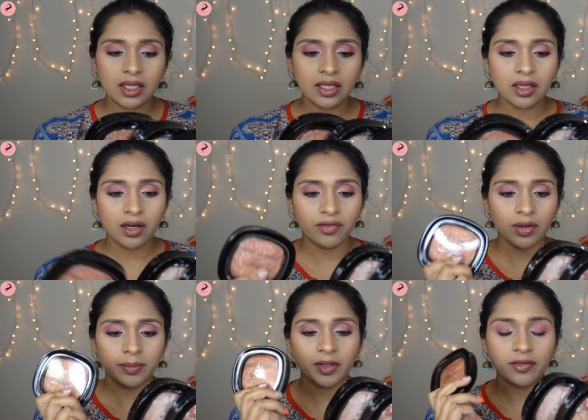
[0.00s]
These are
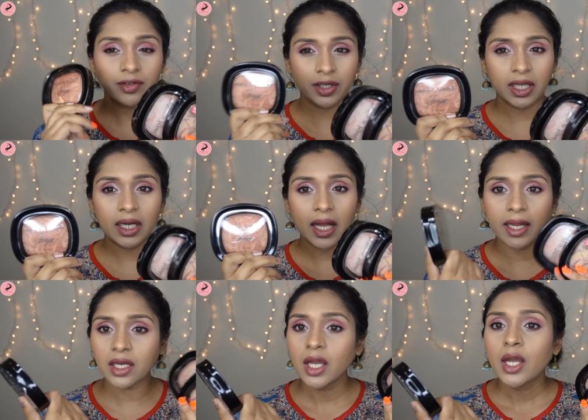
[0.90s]
from the Fergie
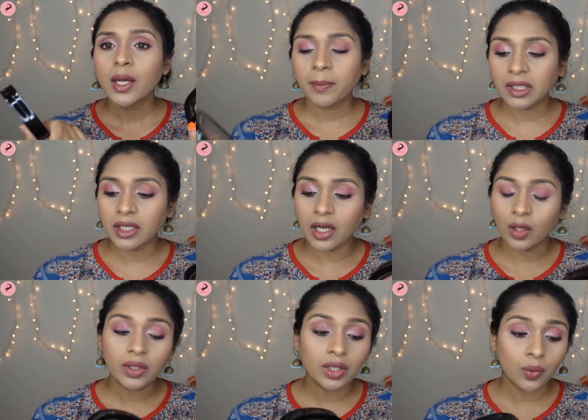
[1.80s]
line, but then
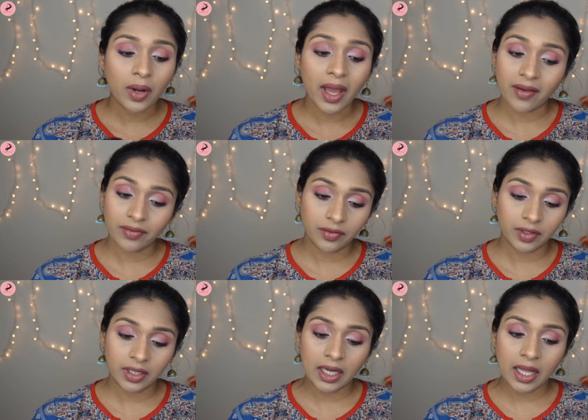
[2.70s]
now they don't have the
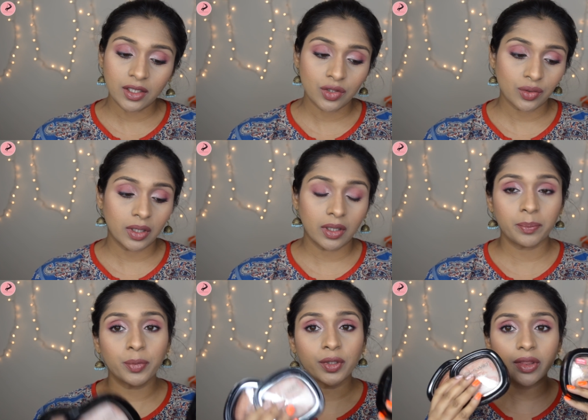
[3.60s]
Fergie line, so they
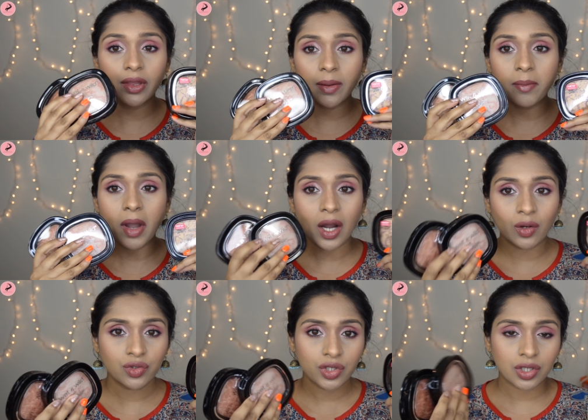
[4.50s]
put them
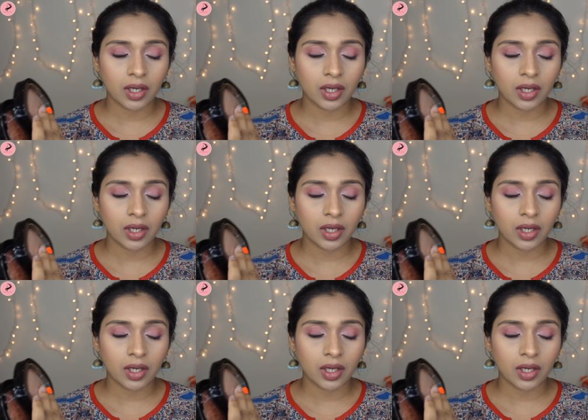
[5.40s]
out